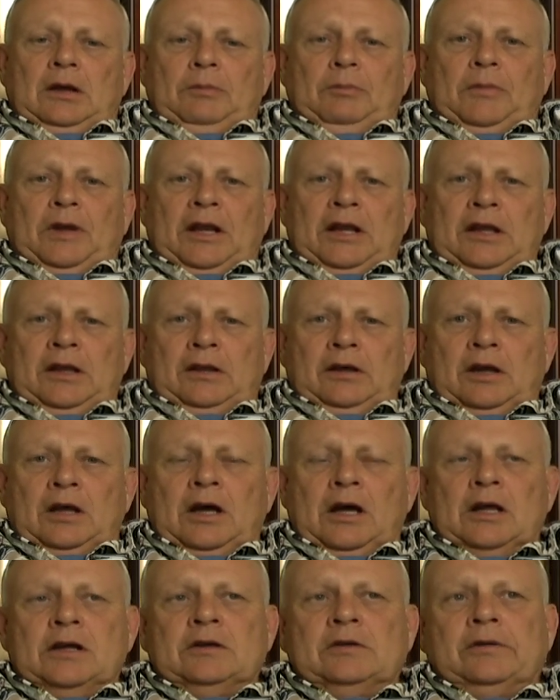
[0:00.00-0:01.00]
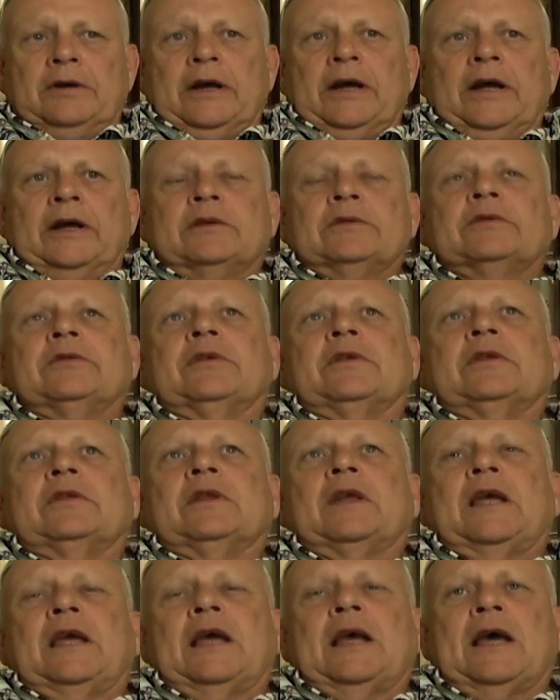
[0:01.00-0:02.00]
Many of the contracts that
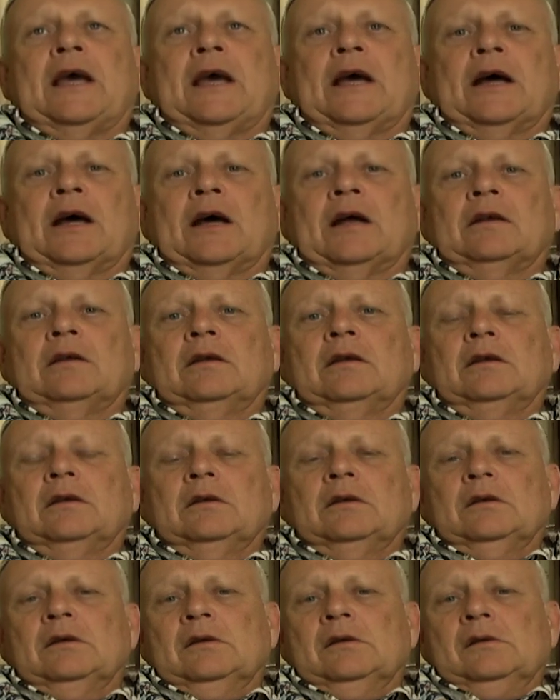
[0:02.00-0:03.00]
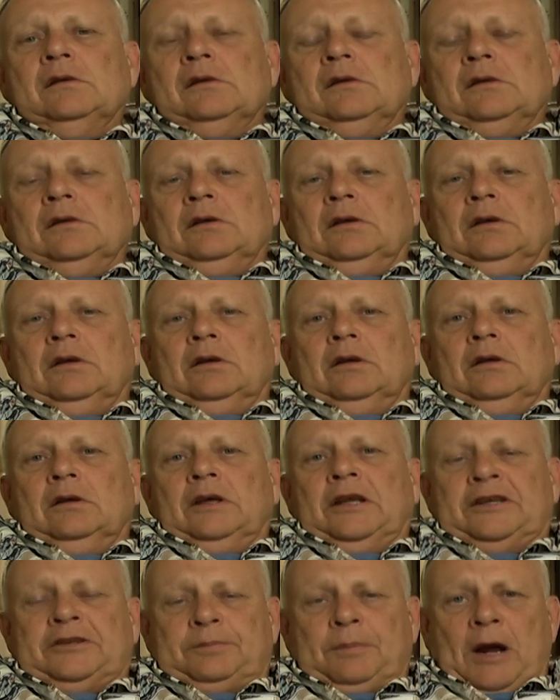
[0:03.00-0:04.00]
they had
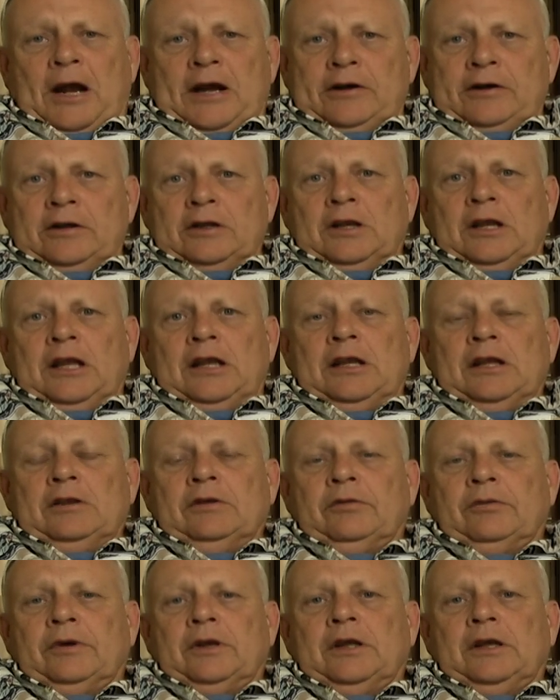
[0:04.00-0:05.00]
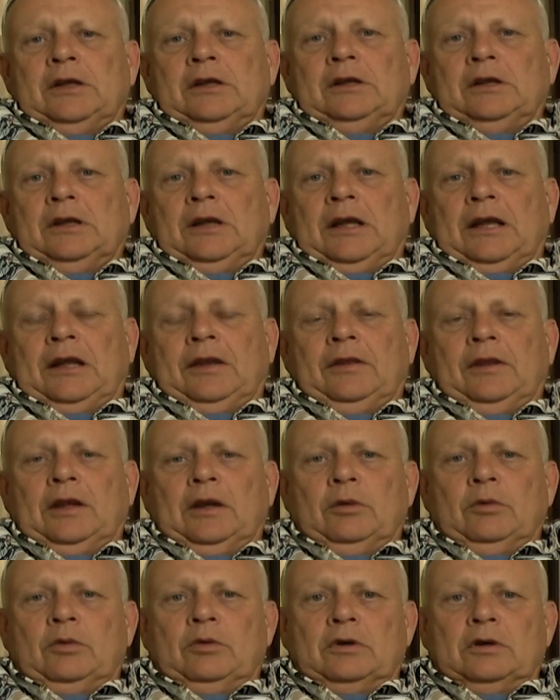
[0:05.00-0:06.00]
expired in 83 and
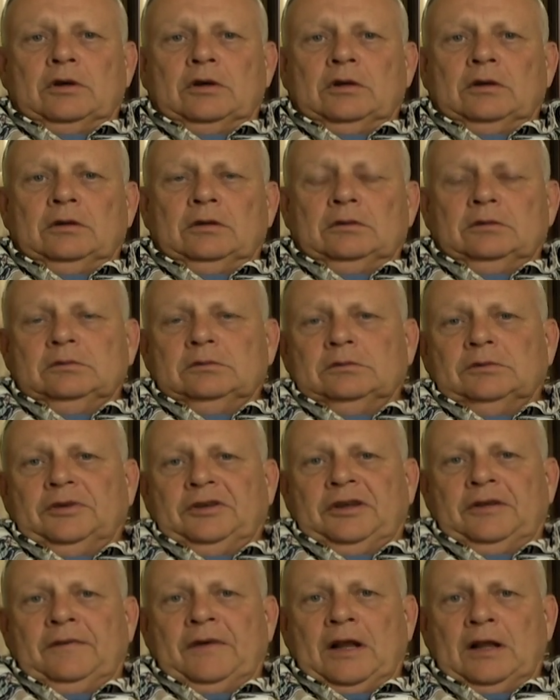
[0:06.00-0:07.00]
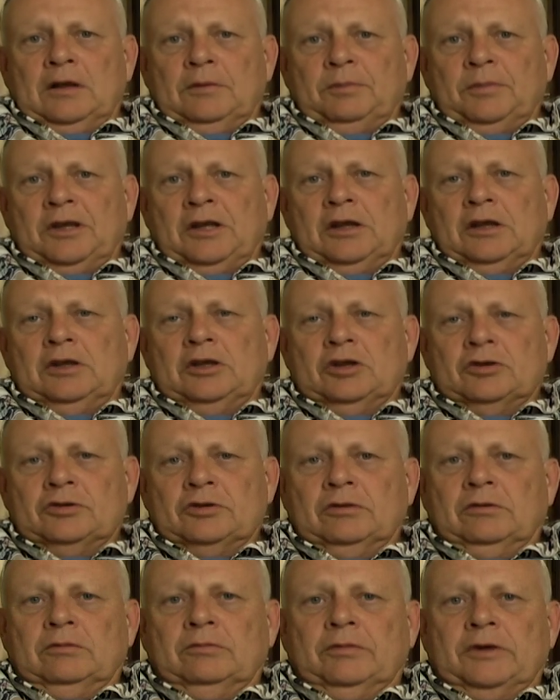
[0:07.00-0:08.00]
they were developing
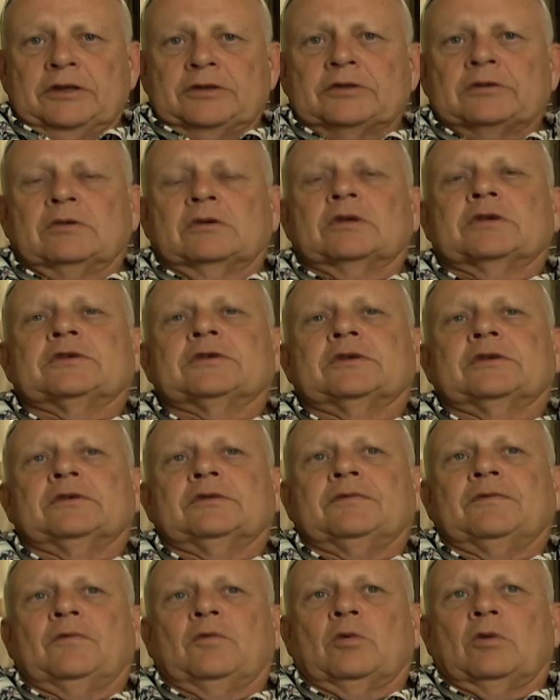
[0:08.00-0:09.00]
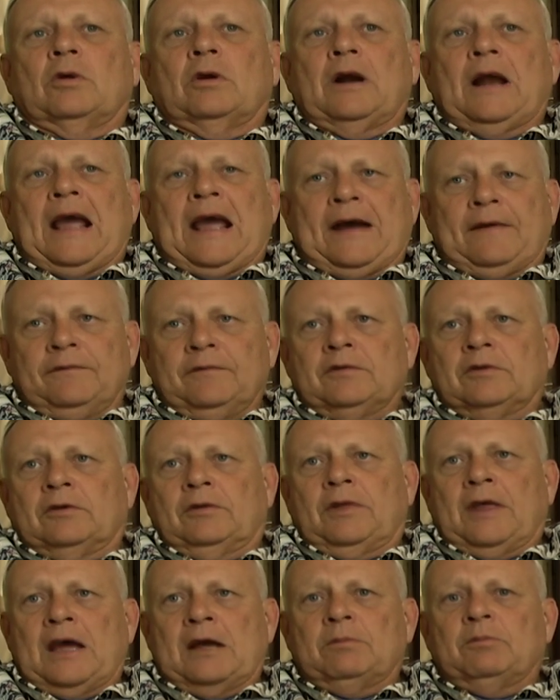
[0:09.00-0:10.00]
additional resources for after
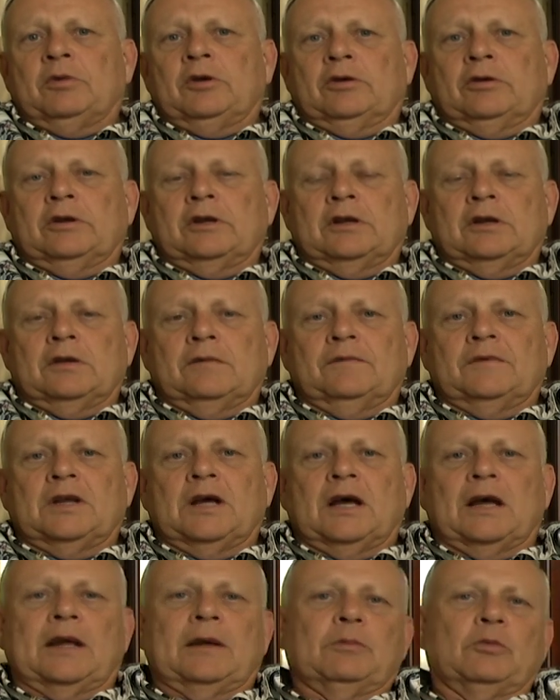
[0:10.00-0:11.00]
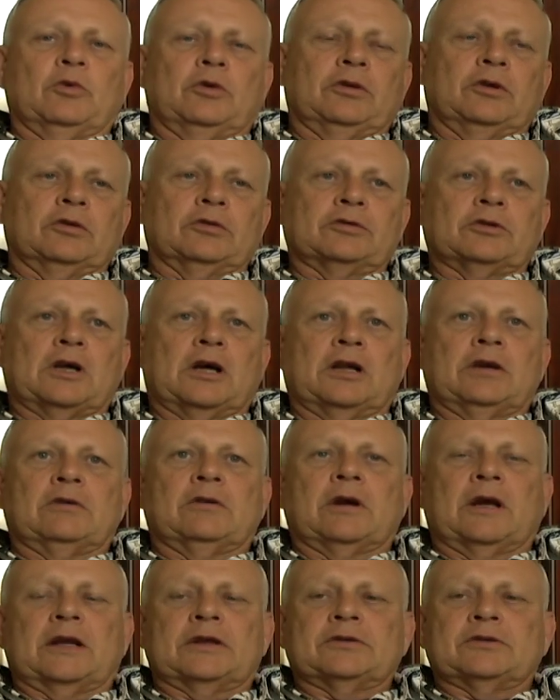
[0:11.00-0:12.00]
that period of time when those
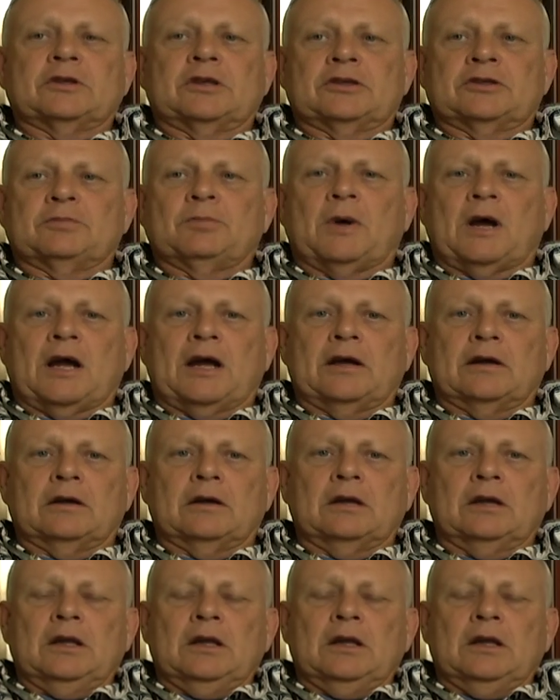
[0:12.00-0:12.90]
contracts expired